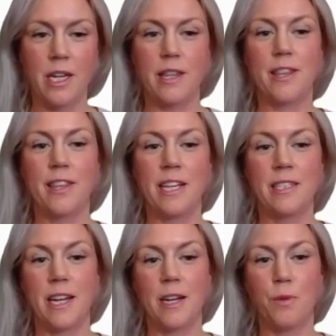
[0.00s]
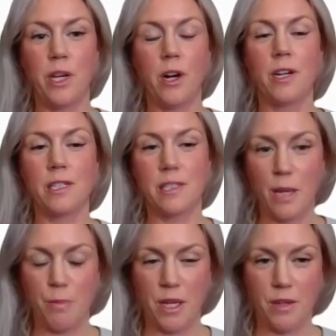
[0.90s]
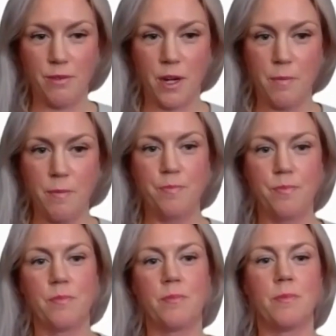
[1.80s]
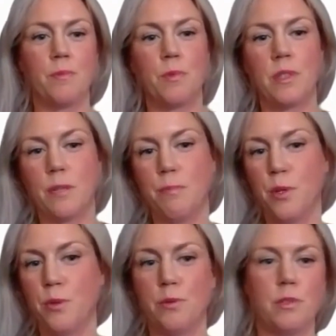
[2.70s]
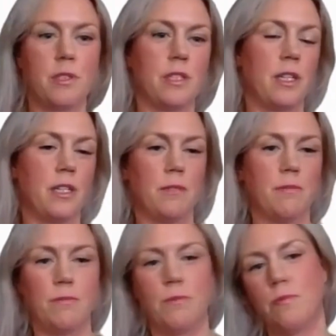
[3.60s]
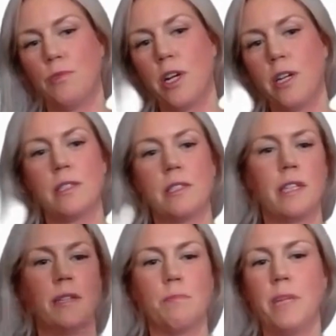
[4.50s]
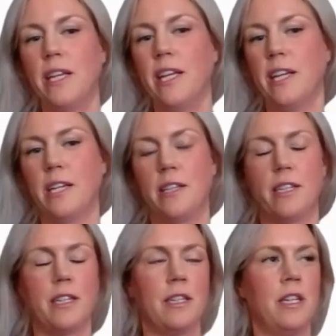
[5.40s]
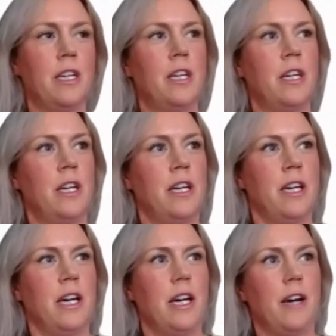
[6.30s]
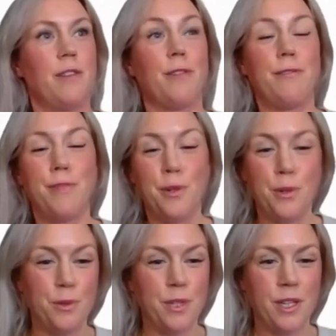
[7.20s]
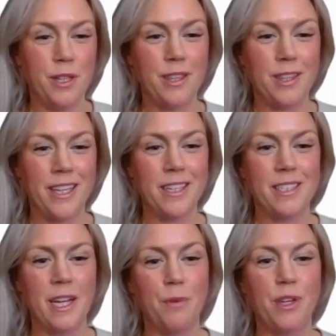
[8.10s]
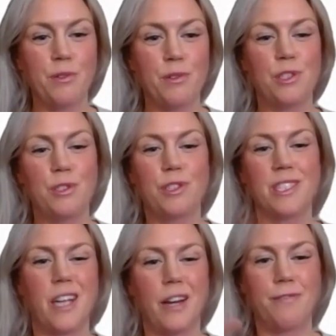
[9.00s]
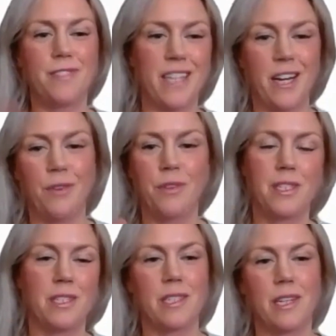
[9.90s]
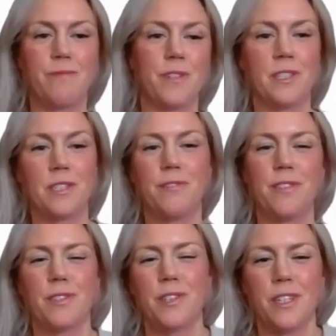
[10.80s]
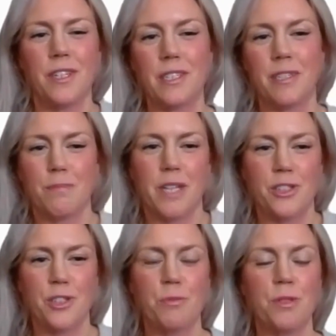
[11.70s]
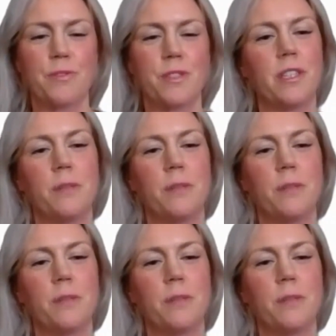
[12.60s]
the things that we are escaping from, the booze, the drugs, the media, the food, the things that we use to stuff down the discomfort to feel good and pleasurable for